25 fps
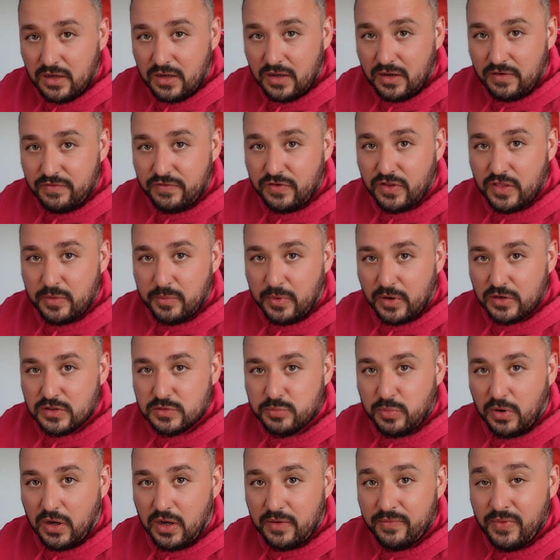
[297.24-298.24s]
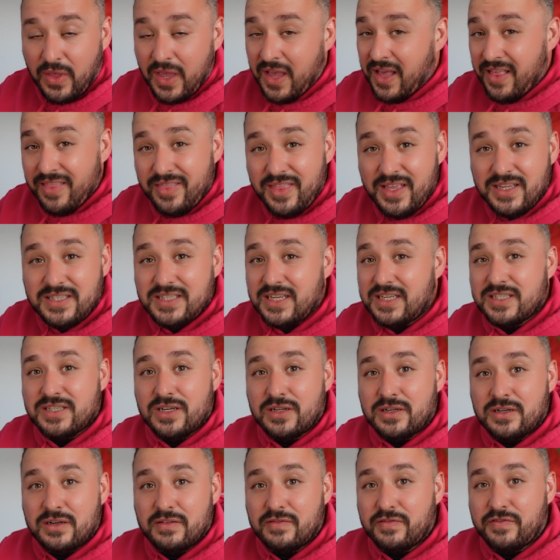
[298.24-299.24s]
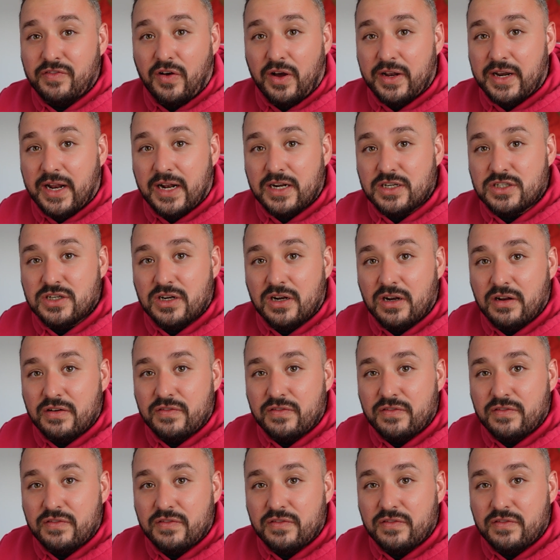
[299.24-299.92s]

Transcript: for the most part. This isn't financial